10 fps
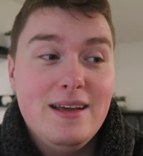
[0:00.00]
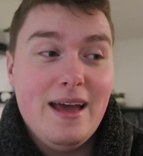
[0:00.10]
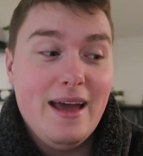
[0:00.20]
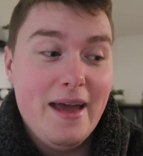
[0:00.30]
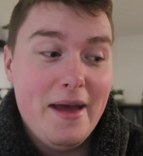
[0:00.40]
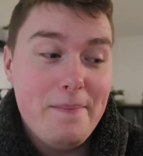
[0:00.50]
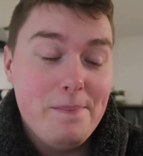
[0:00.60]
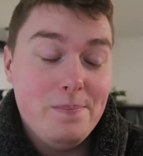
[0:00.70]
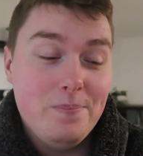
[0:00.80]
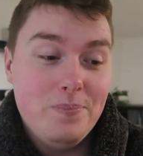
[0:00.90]

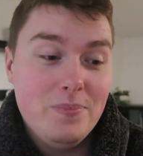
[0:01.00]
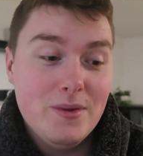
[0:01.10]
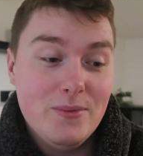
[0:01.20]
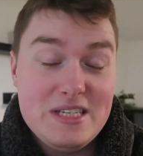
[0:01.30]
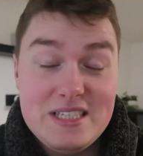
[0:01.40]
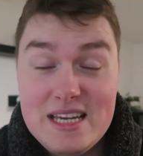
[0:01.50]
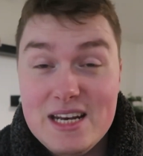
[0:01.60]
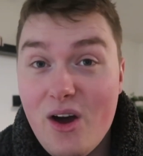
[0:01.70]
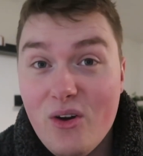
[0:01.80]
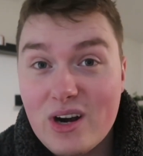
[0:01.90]
we seen
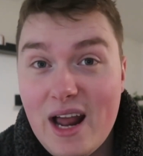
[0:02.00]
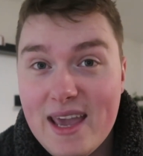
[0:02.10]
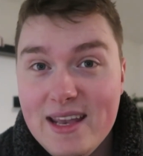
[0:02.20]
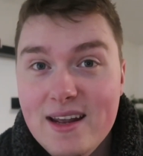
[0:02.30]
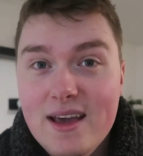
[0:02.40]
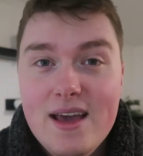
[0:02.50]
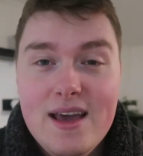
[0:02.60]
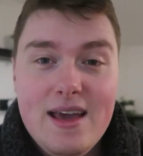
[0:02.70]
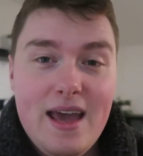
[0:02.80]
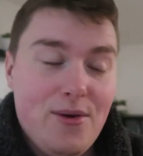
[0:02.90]
it online.
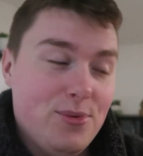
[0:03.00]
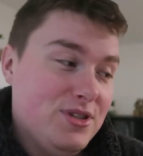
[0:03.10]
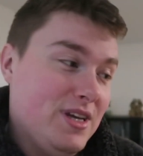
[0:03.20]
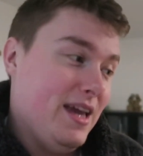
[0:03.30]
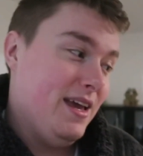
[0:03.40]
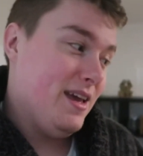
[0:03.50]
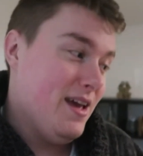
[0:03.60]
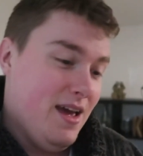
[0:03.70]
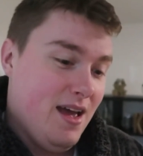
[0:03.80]
It was like,